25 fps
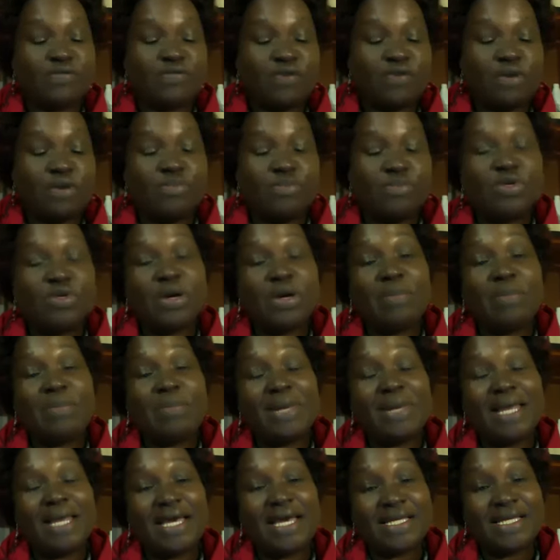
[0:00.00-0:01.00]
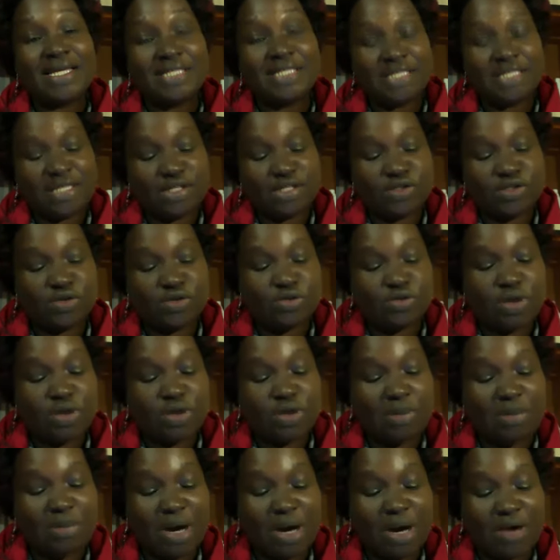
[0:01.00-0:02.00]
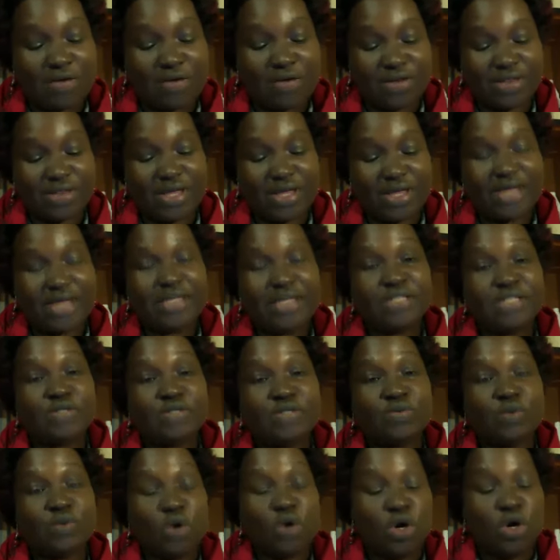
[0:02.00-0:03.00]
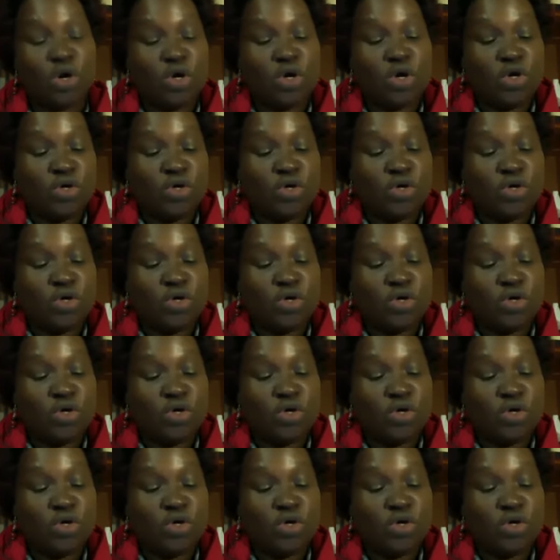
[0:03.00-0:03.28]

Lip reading: what gets from your plate to your mouth. That is,